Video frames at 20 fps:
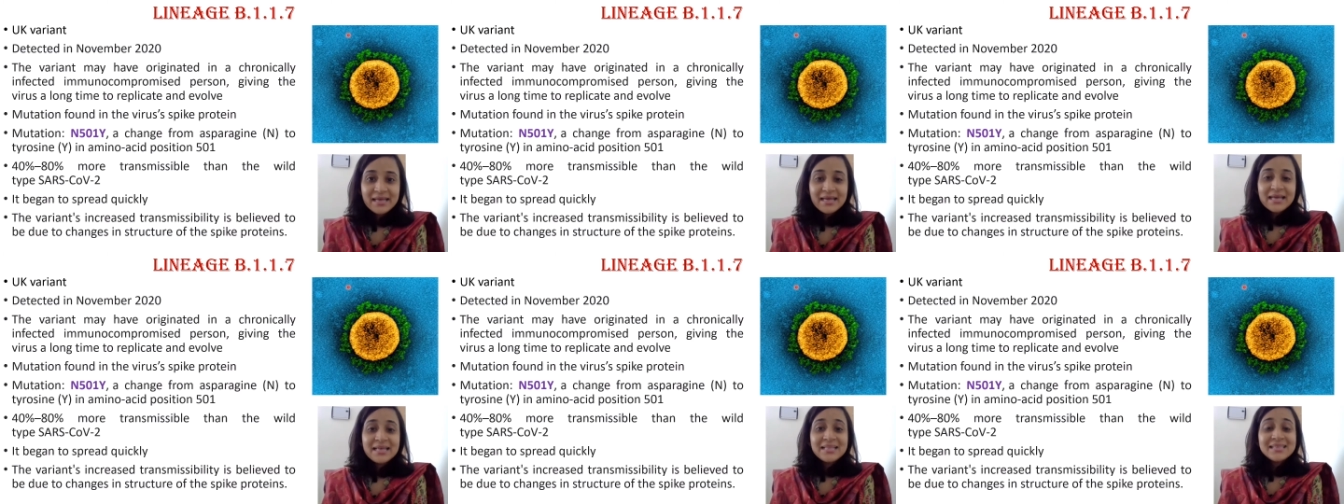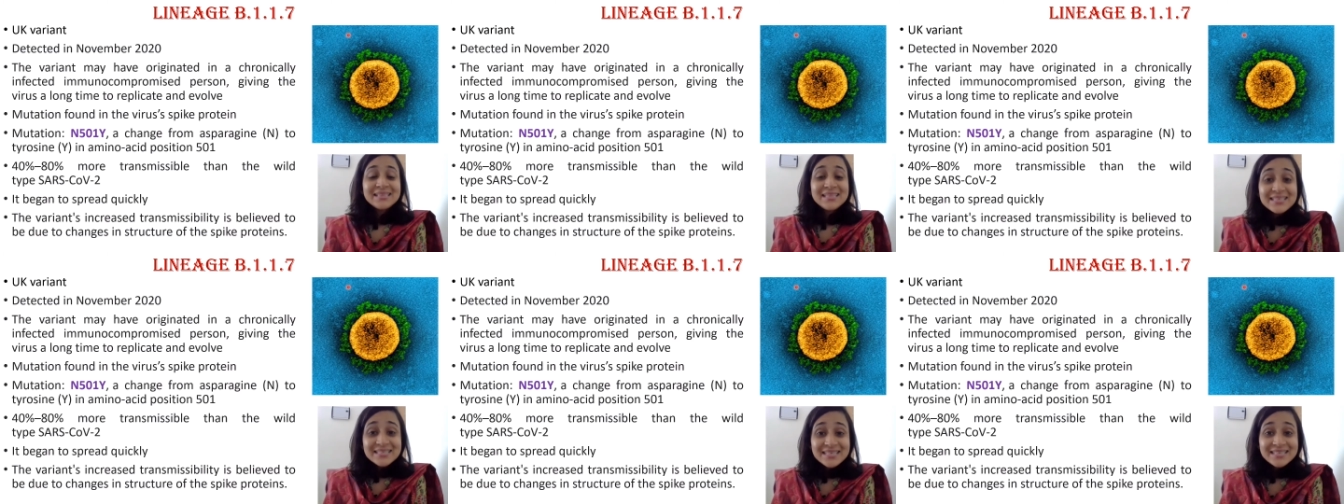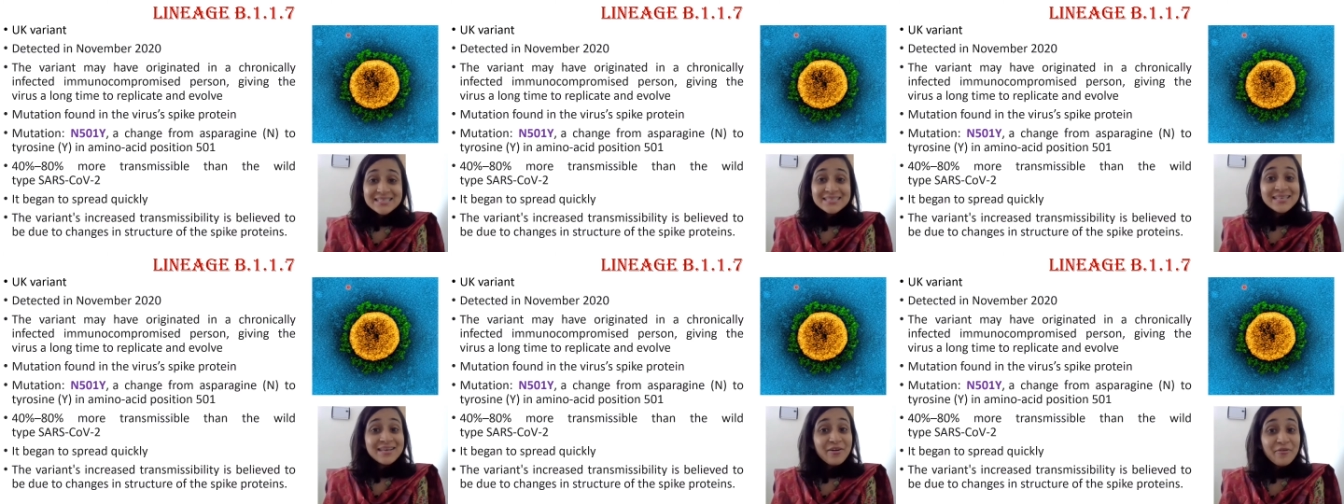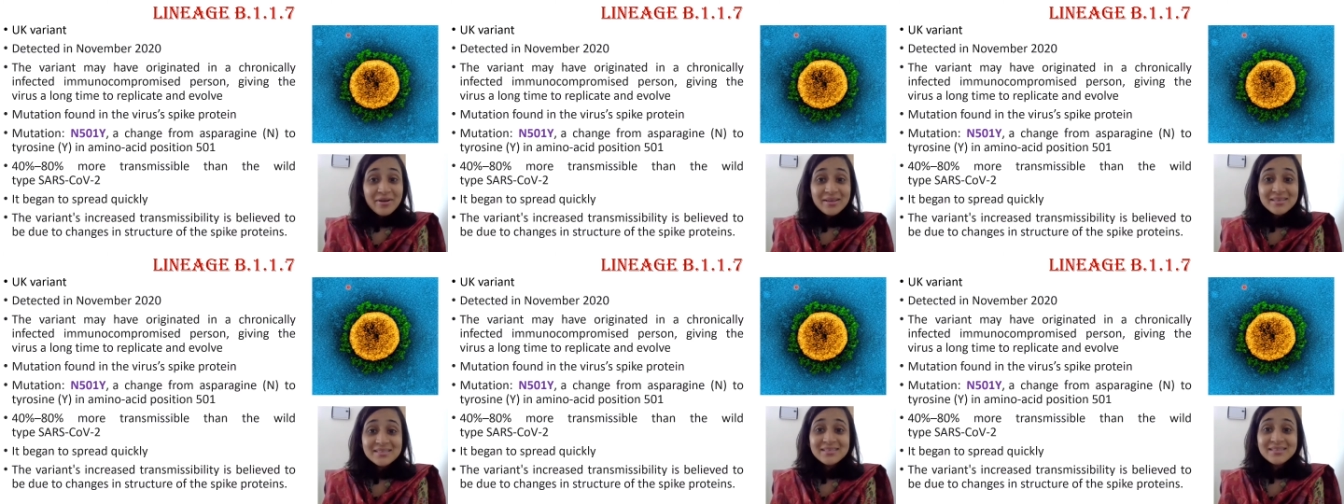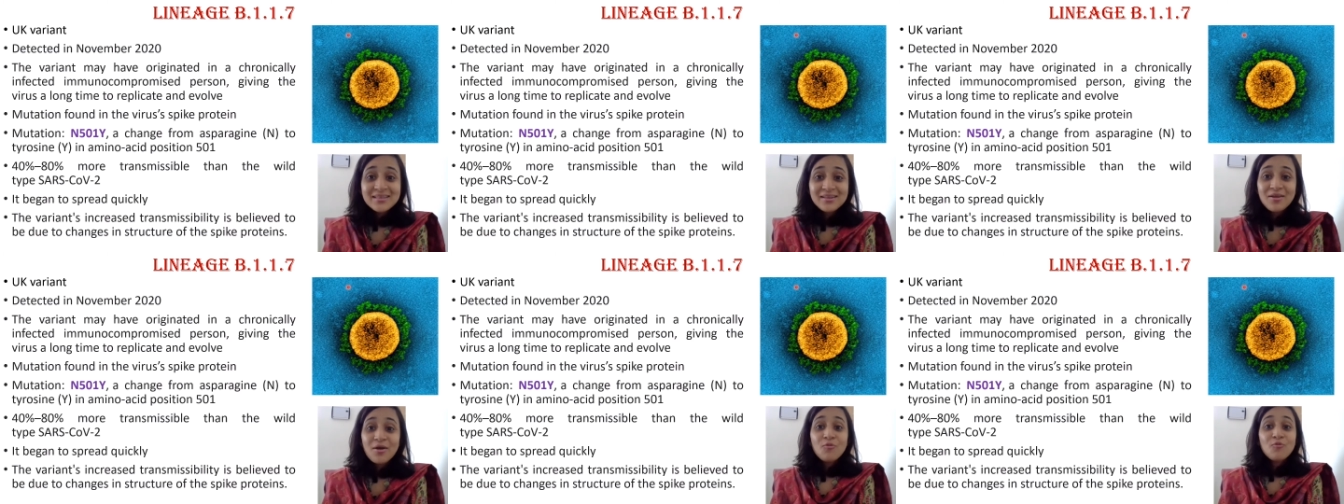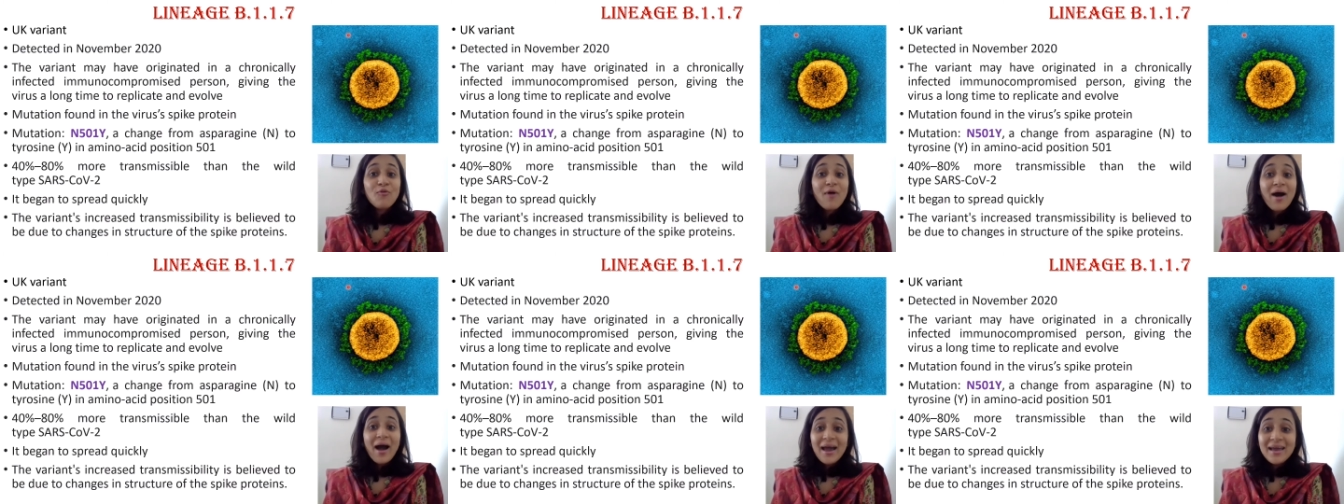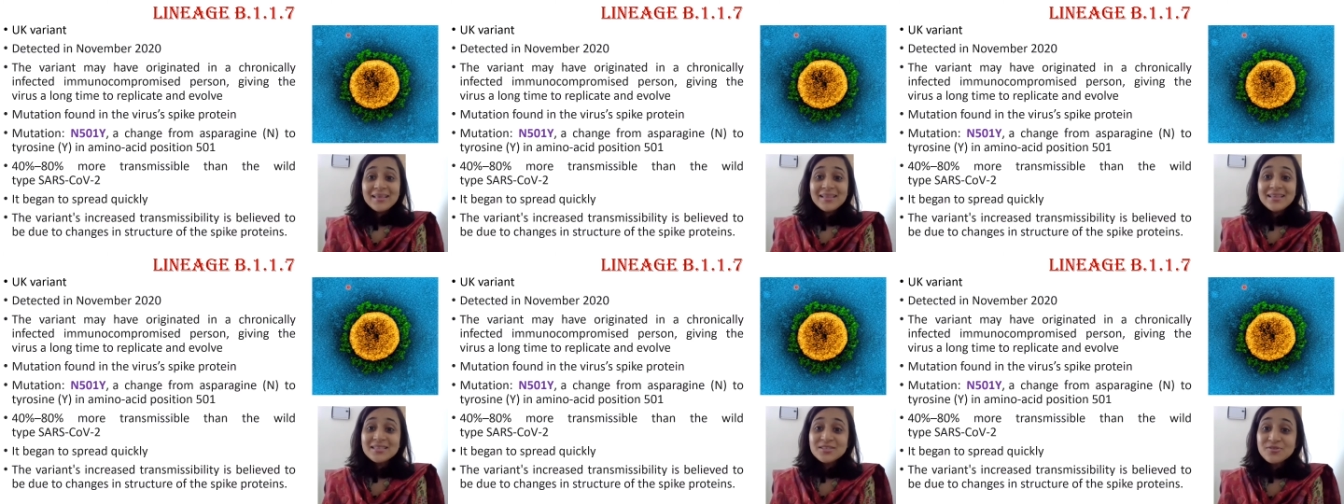This is the reason why
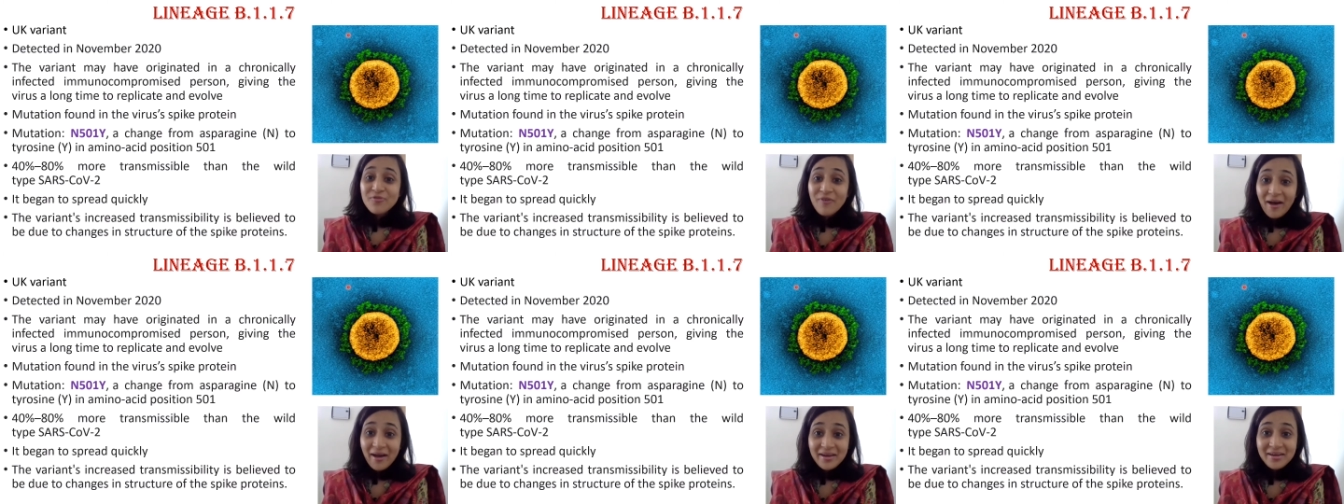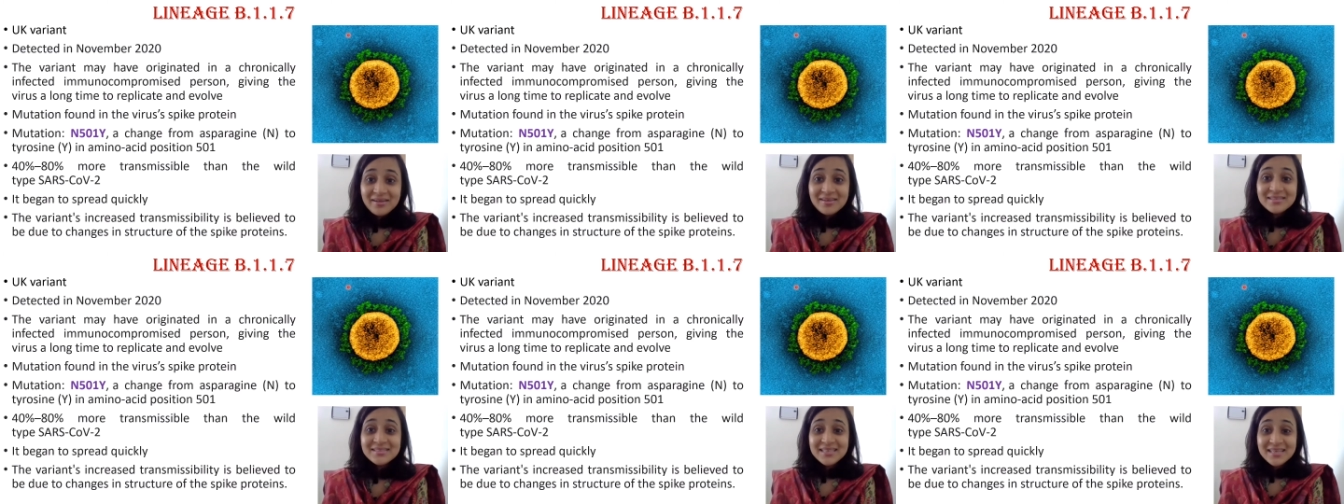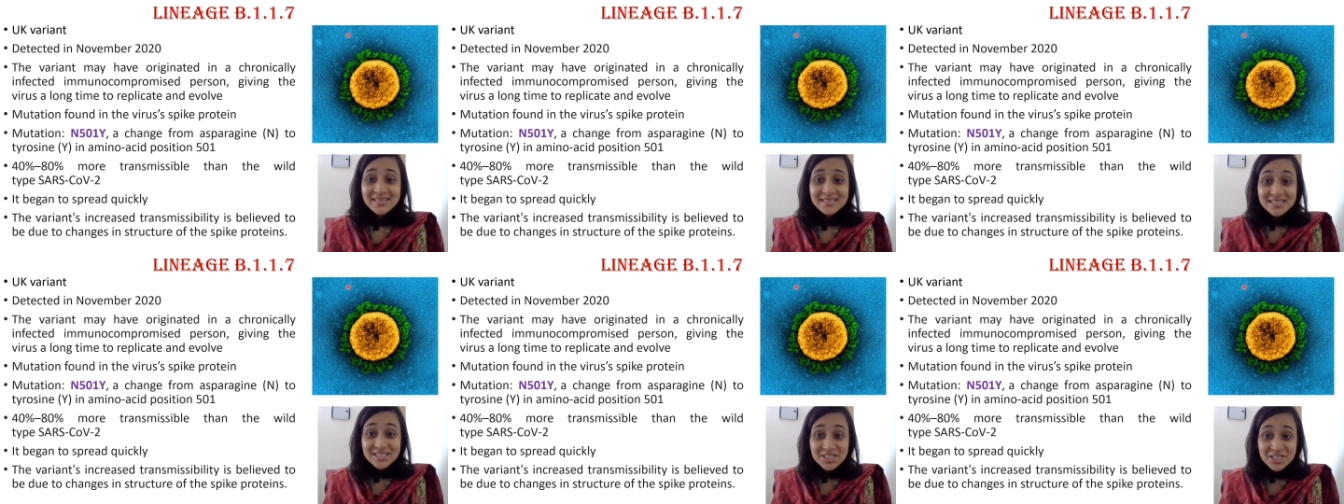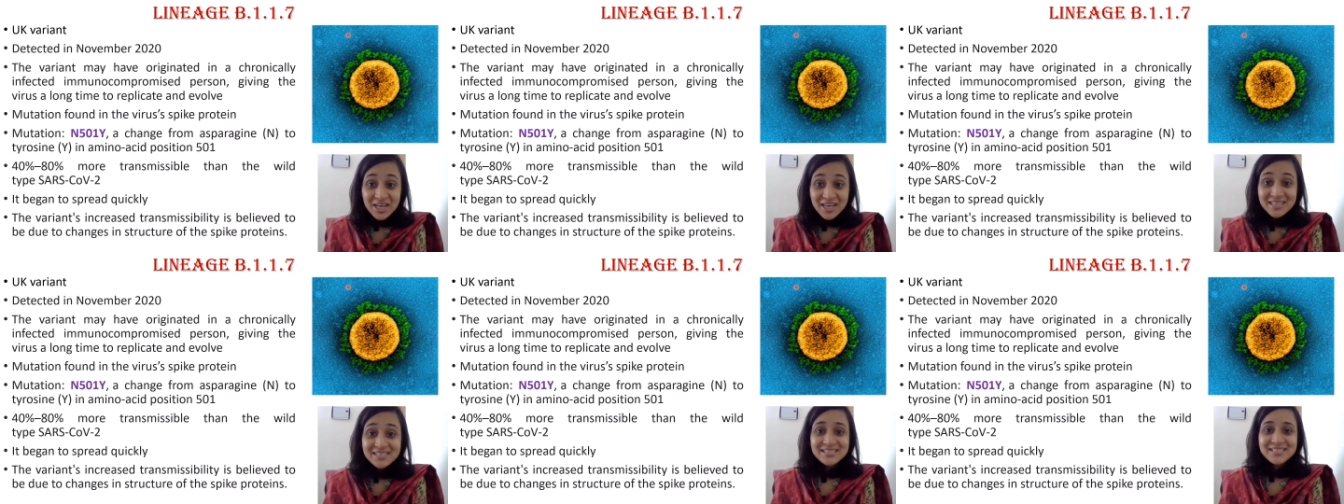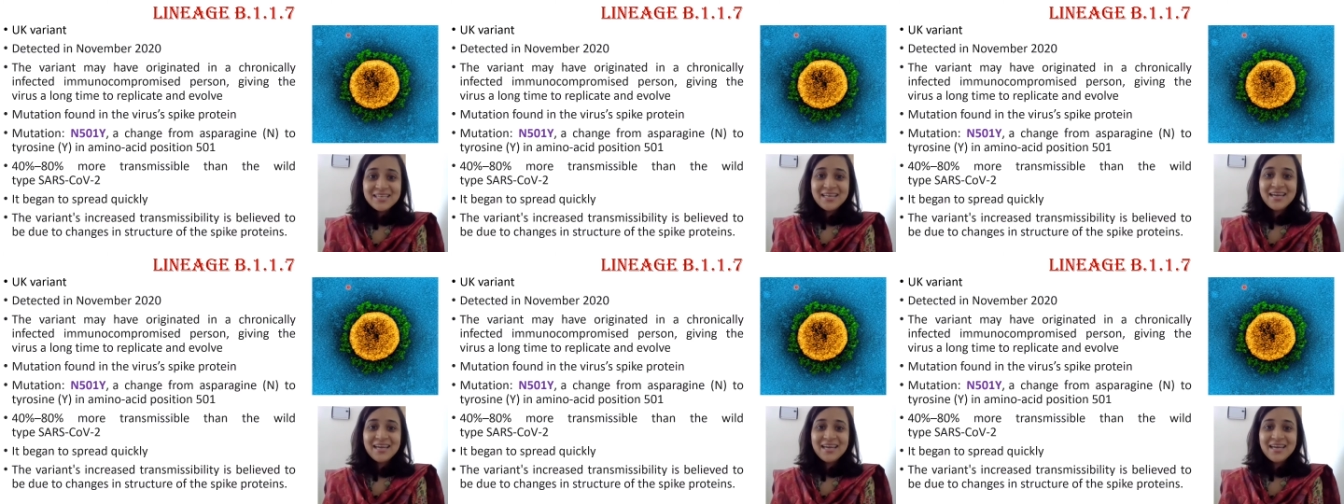this virus is changing